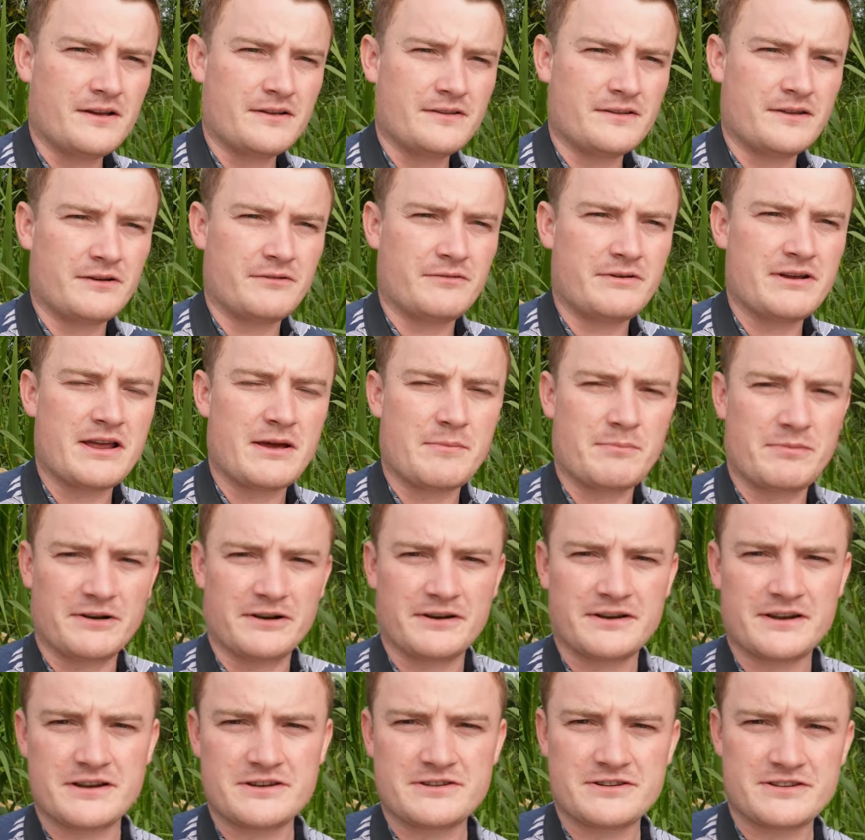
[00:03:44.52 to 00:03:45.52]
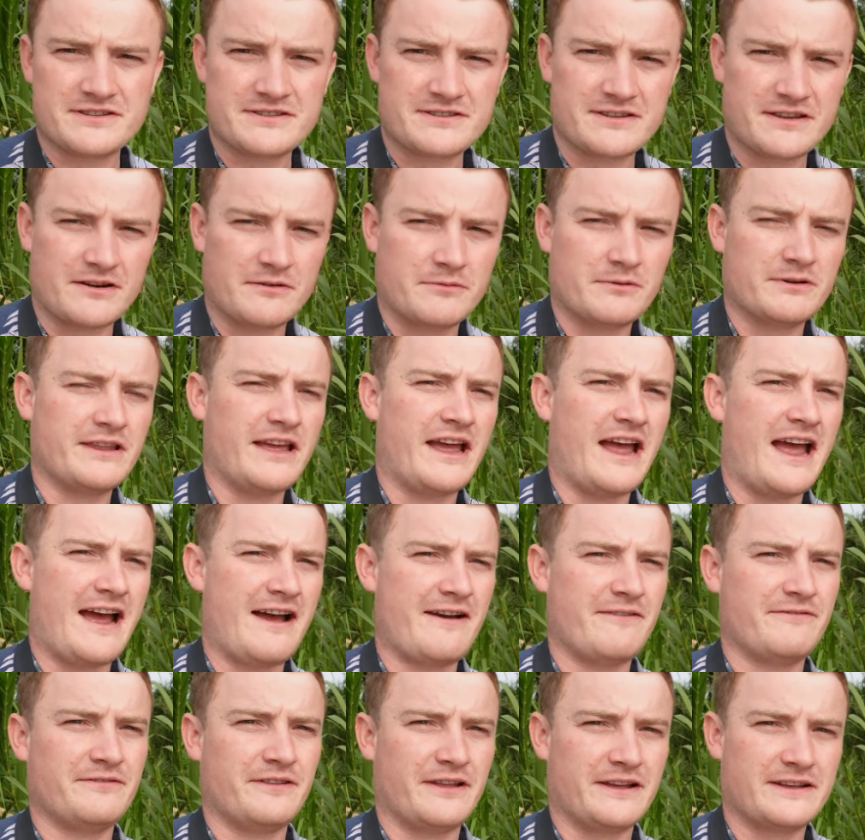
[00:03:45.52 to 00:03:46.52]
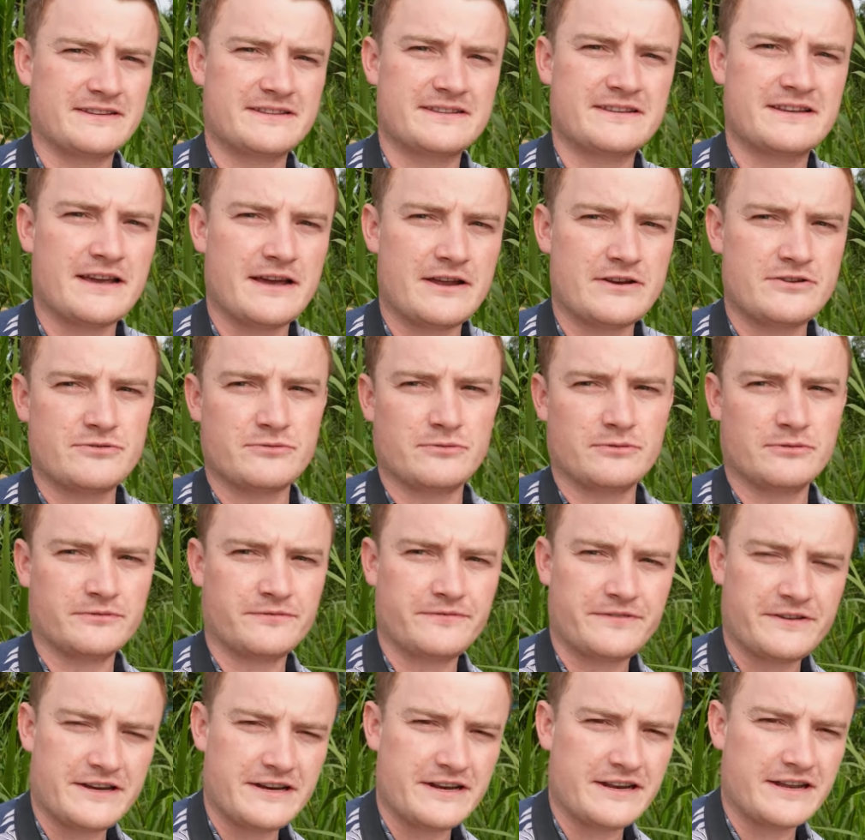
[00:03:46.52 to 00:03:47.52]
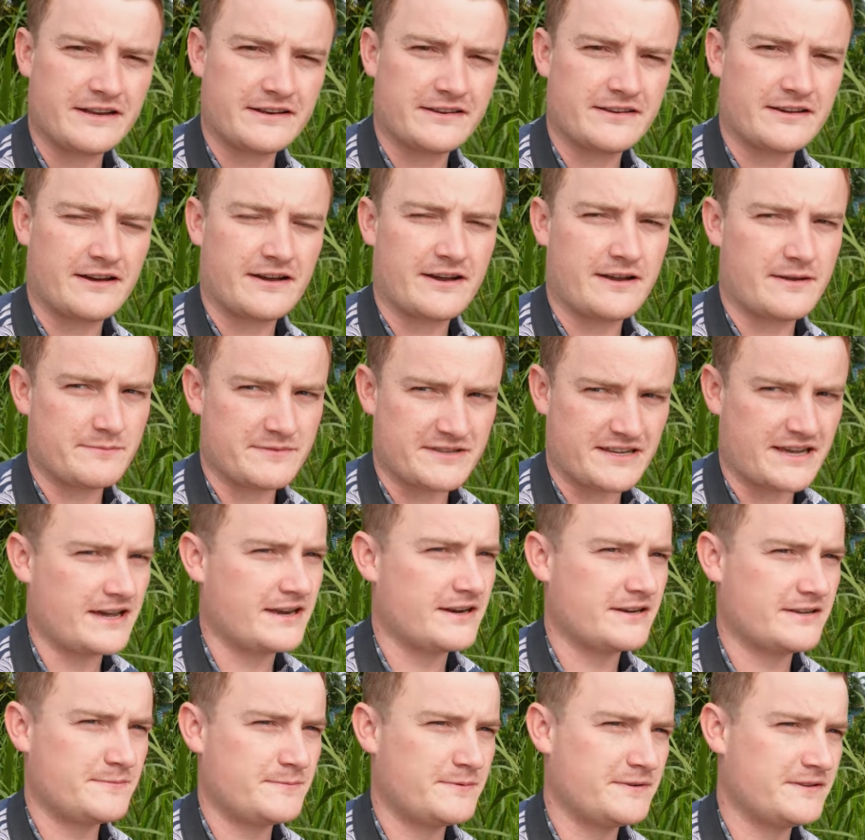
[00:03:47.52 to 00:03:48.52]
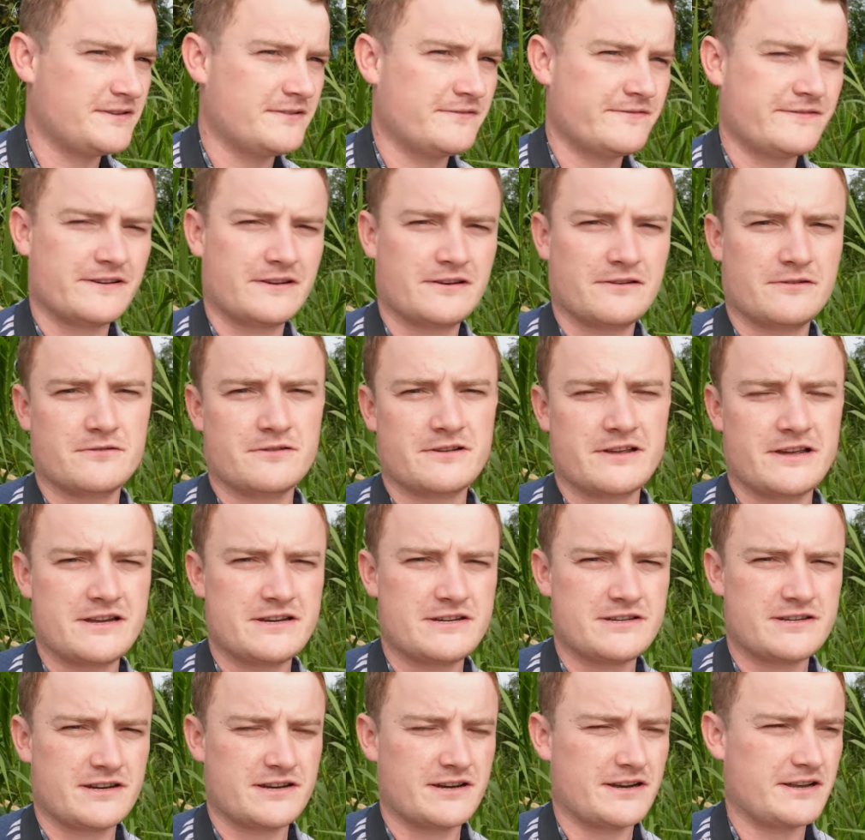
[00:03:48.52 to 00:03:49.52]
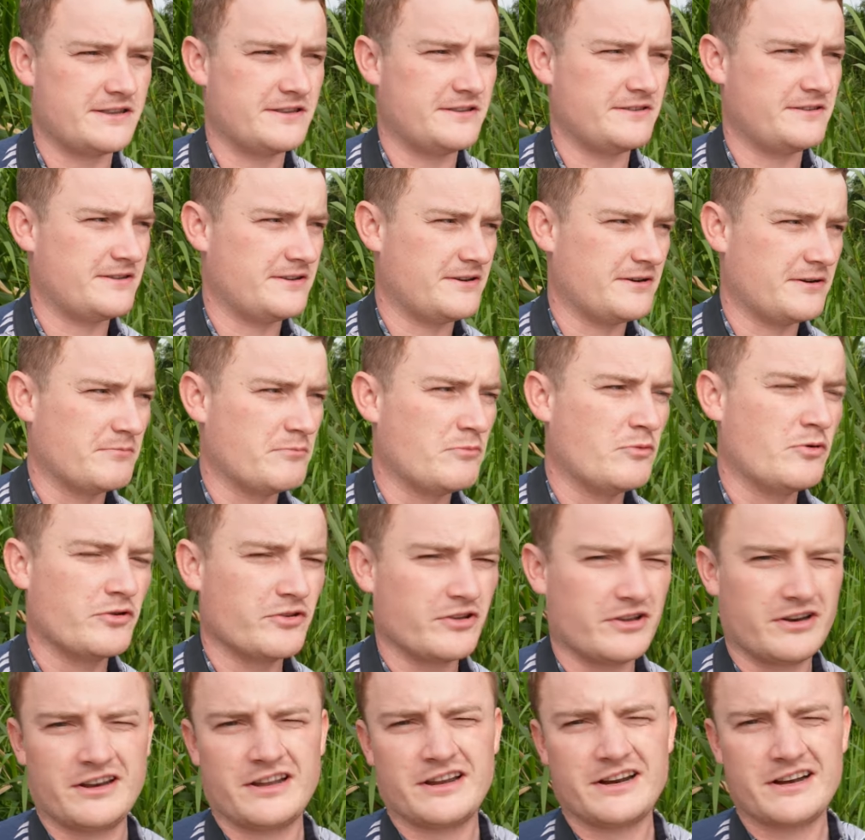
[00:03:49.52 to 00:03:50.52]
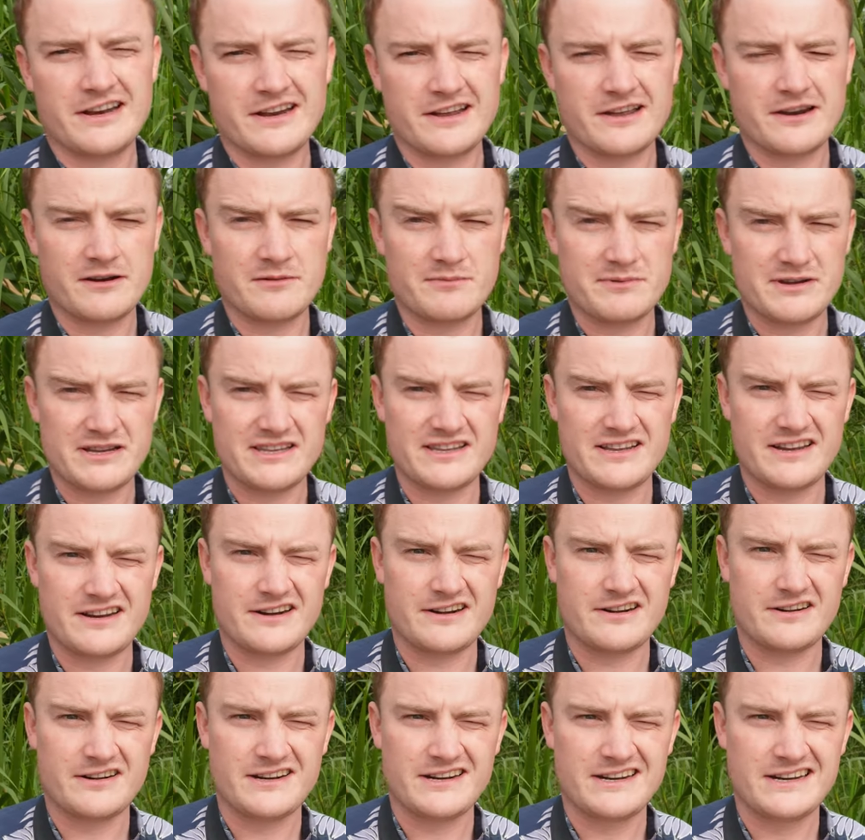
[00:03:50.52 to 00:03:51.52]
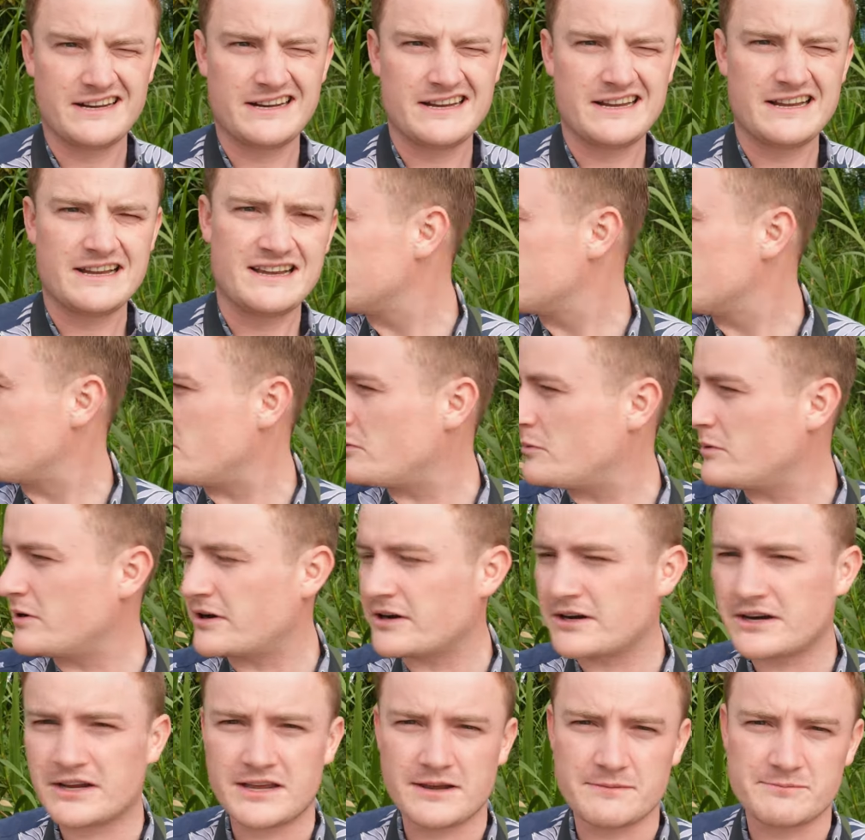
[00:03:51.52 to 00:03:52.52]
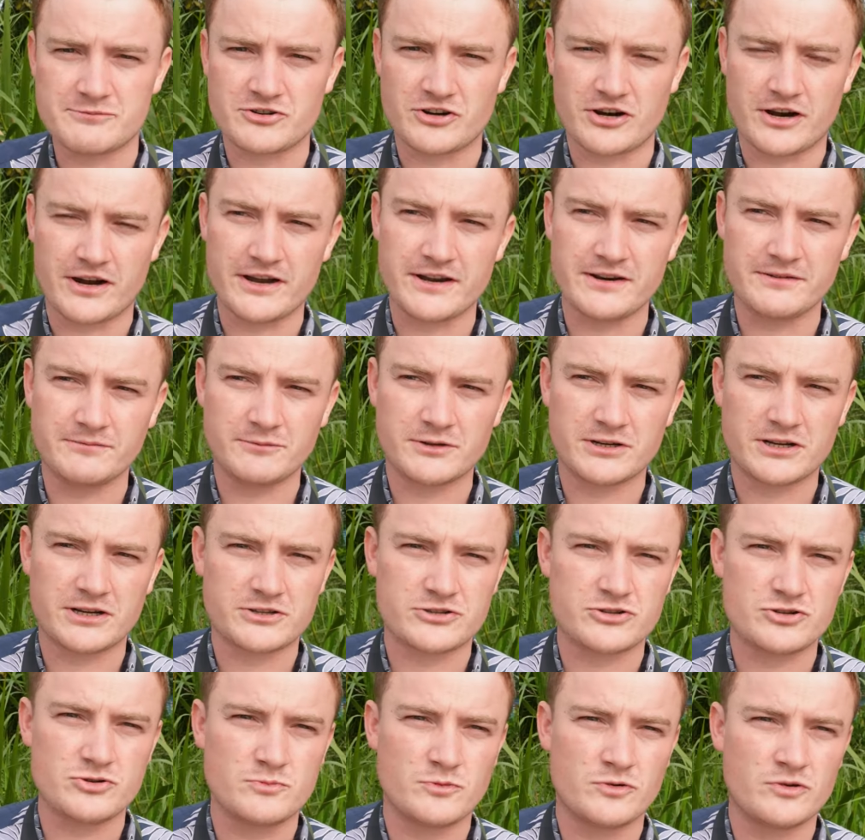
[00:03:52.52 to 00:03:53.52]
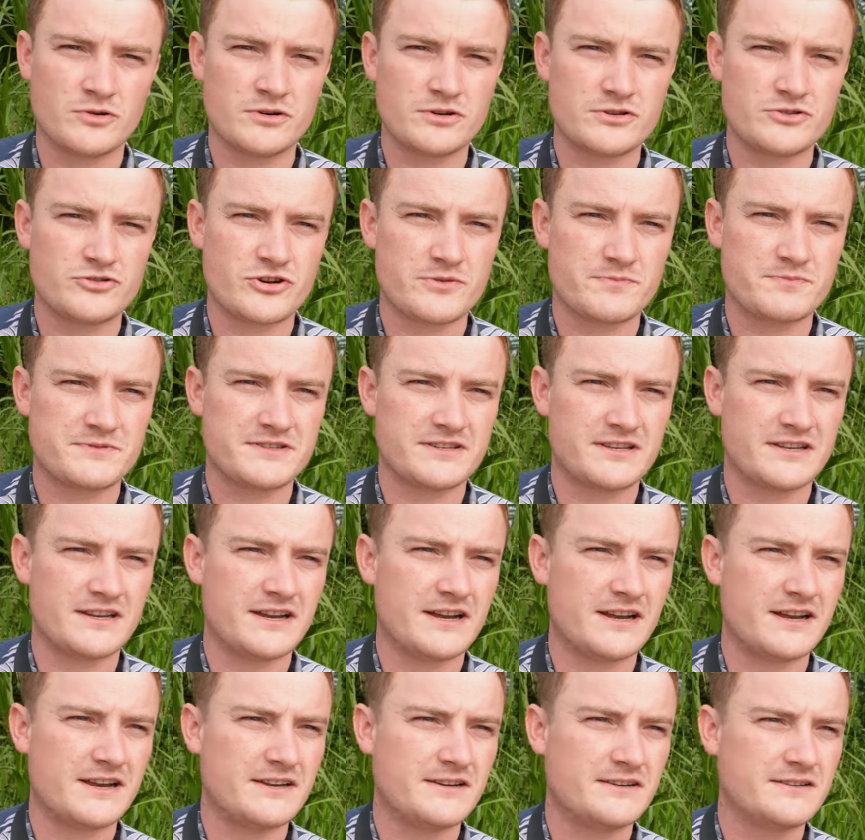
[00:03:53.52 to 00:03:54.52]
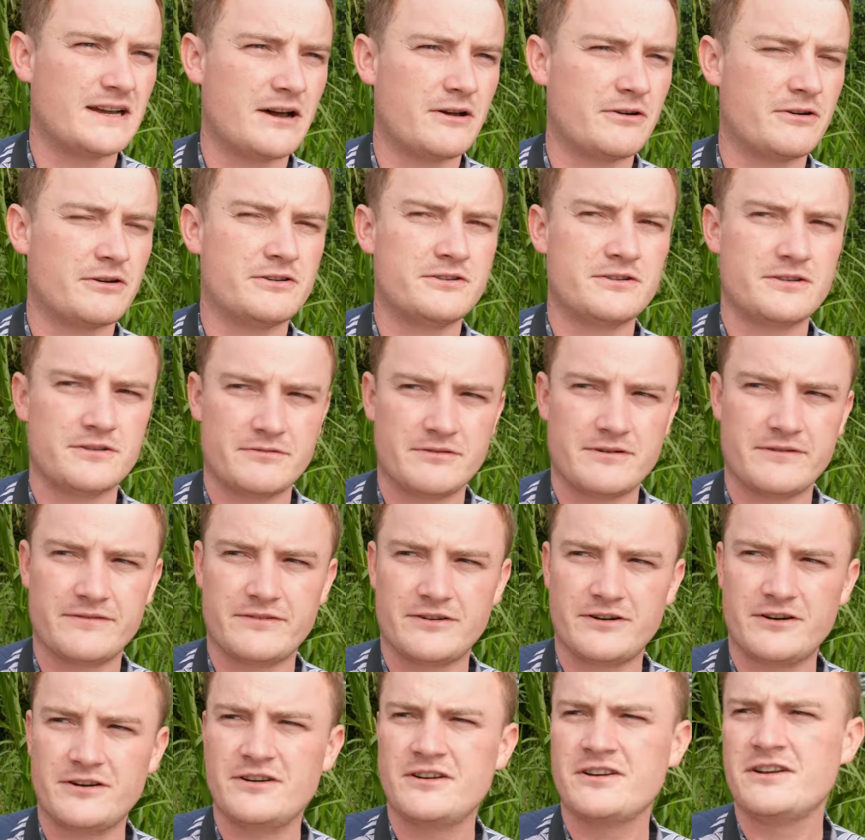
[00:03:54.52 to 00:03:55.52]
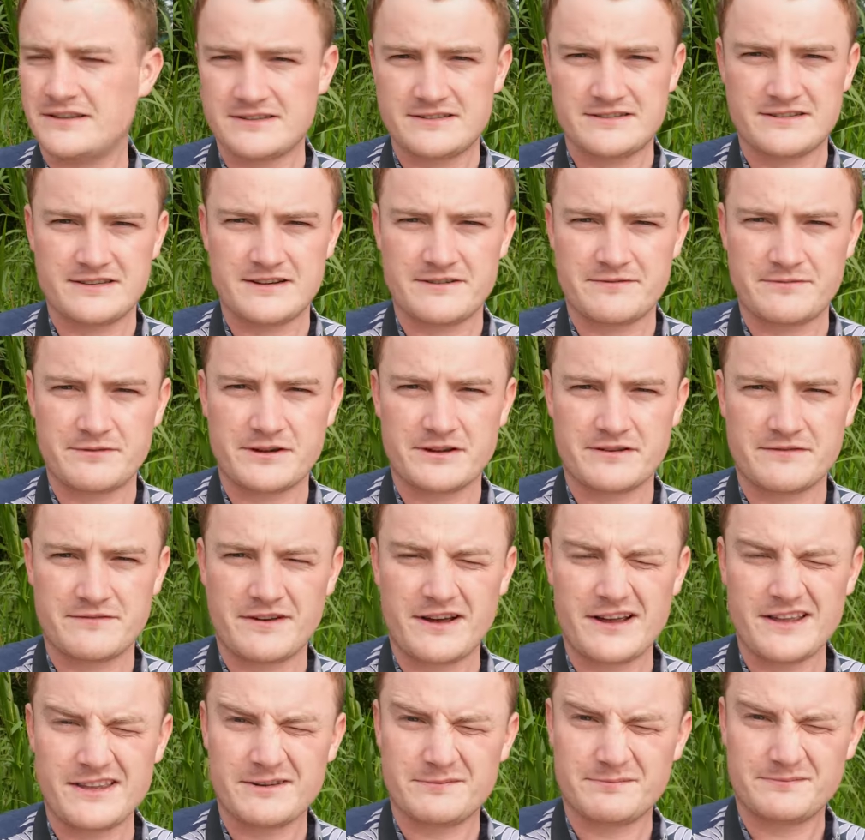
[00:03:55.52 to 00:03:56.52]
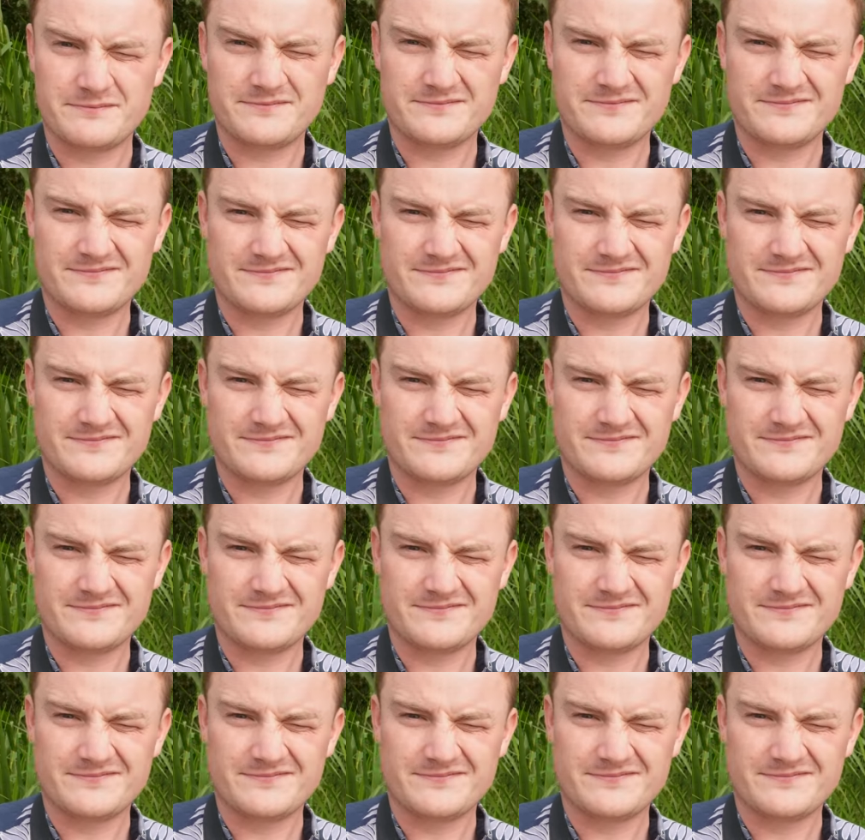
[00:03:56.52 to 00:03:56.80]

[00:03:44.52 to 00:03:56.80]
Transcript: the rehabilitation center where they have like scheduled feeding times at a specific location and they're more than likely going to be there. But we're going to keep trying. We got two more trips today out onto the river to see if we can find them.